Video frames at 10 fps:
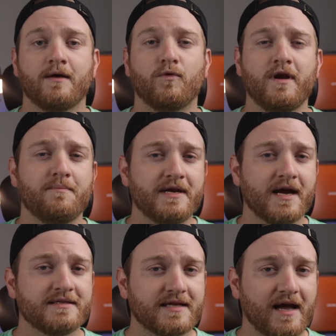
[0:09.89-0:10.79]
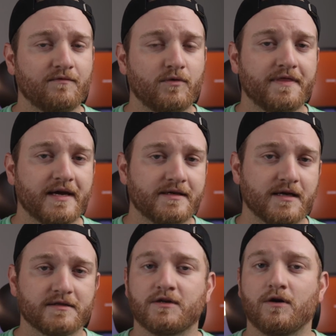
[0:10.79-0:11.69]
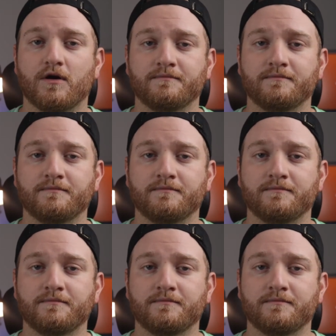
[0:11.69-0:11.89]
wouldn't it be nice to have one that does it all?